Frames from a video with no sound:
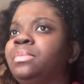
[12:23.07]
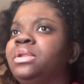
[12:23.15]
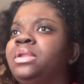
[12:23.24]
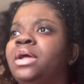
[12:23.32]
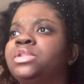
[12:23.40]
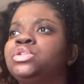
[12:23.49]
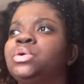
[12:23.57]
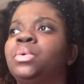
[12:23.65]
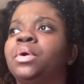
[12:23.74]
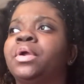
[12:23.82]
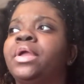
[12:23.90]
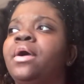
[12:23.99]
but not to
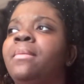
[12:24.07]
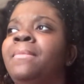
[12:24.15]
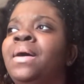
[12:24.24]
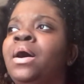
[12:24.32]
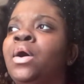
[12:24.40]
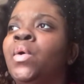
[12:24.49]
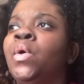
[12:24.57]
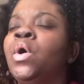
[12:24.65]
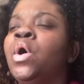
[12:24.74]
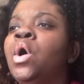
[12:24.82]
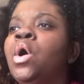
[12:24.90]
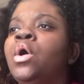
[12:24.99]
worry about,
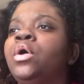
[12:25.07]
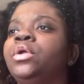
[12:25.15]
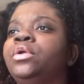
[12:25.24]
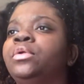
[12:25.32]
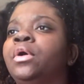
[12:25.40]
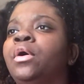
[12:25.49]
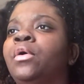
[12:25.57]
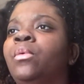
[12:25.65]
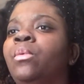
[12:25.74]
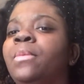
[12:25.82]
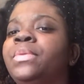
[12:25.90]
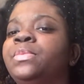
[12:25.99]
you know,
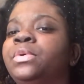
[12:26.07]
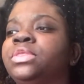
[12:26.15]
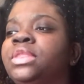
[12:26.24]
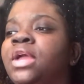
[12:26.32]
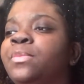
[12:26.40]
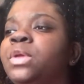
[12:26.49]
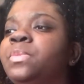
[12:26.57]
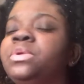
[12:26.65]
what people think.